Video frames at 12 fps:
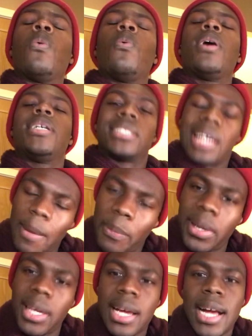What is
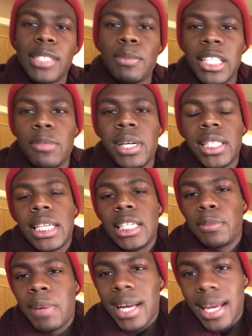happening, guys? Martin Martinez
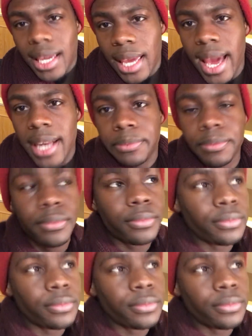is back again.